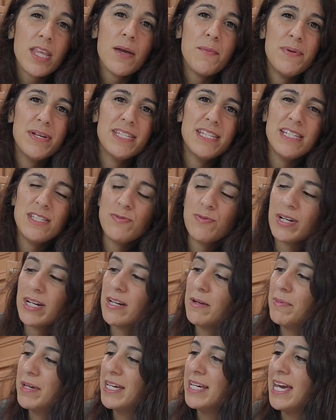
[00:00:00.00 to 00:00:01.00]
But since we're going
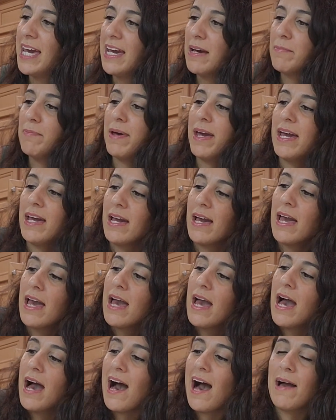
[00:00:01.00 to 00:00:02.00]
to be camping,
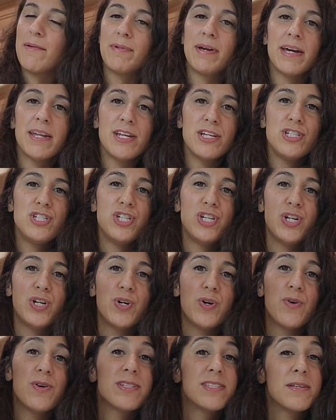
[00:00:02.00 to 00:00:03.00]
I'm going to
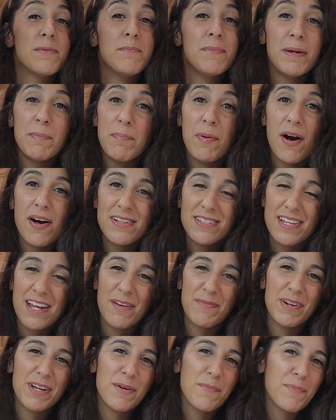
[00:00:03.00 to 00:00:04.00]
do some meatballs that
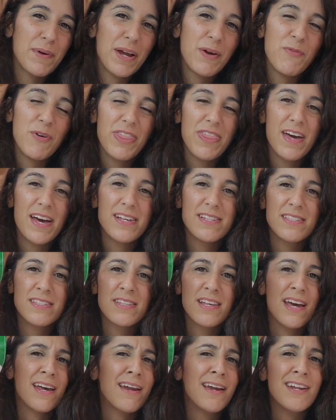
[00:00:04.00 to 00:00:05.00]
I'm going to bring with us.
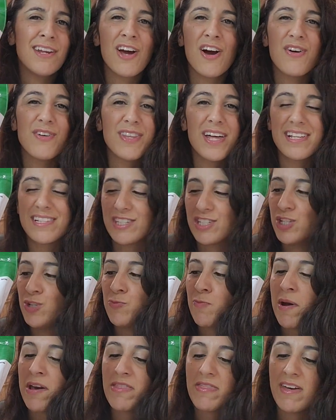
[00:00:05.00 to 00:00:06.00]
And I know that you
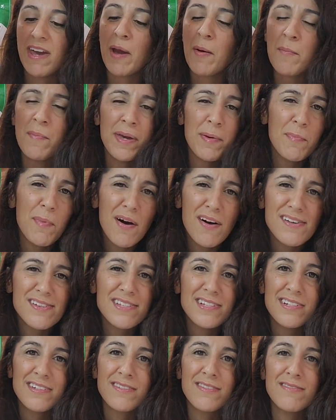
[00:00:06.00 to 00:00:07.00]
might think meatballs
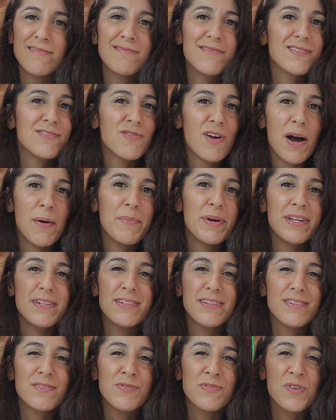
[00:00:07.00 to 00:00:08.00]
and ramen
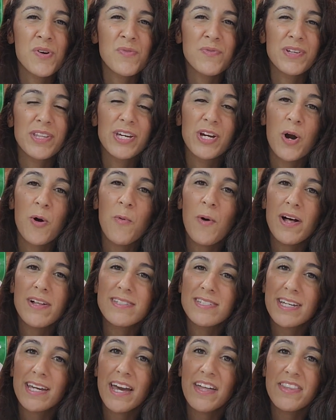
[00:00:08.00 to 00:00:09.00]
don't really go well
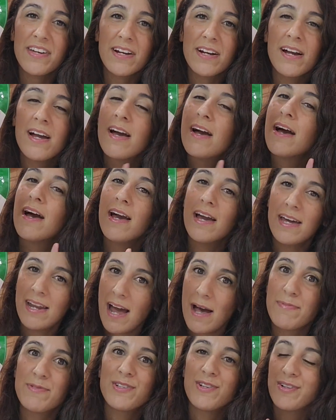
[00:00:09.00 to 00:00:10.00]
together. It
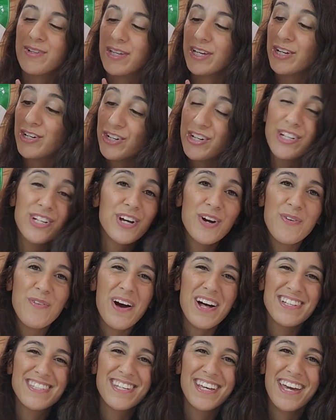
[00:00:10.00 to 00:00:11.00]
absolutely could go
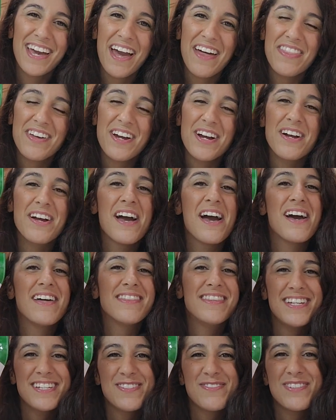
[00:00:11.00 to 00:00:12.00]
well together.
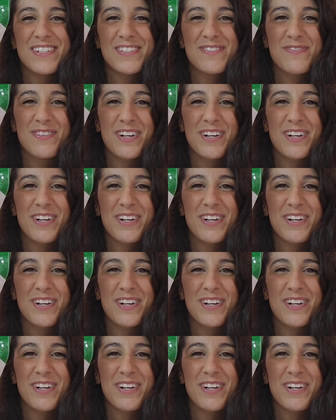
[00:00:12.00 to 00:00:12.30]
These ones